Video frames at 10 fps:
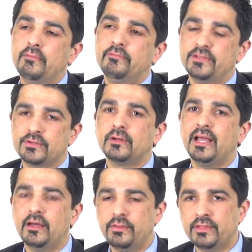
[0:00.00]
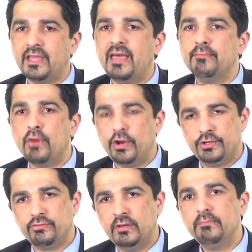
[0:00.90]
physical health care
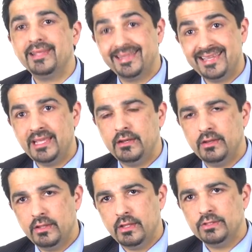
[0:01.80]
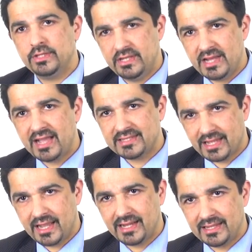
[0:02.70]
monitoring built in to the NICE
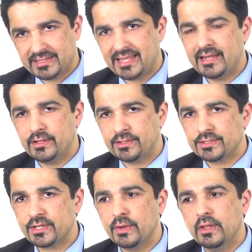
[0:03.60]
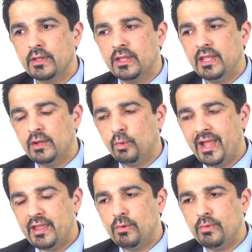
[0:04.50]
guideline standards. So in a
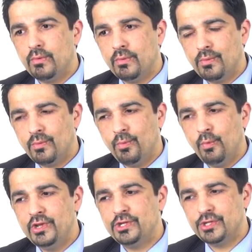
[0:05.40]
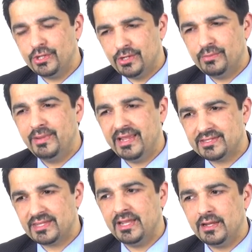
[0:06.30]
way, we should be
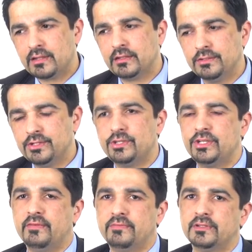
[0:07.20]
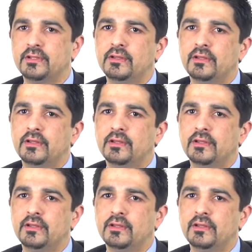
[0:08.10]
seeing a culture shift.